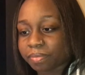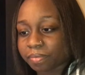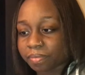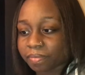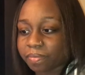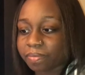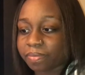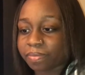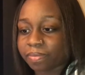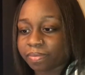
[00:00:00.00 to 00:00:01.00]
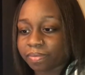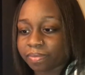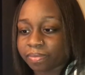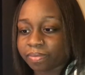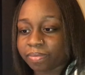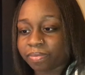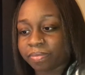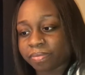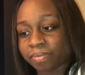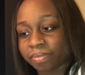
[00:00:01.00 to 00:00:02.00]

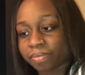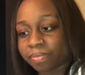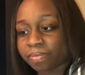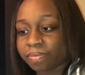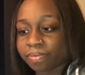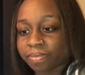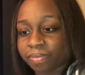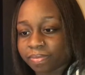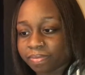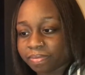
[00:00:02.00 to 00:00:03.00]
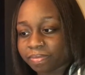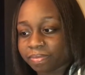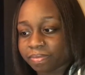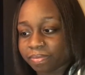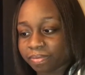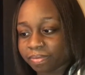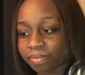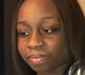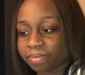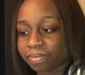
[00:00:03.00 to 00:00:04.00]

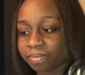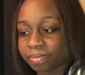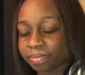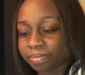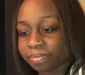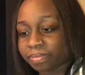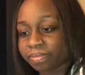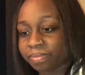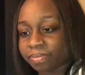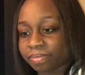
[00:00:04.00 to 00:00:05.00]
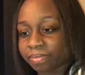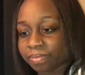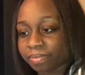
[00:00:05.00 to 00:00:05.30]
Nothing is said.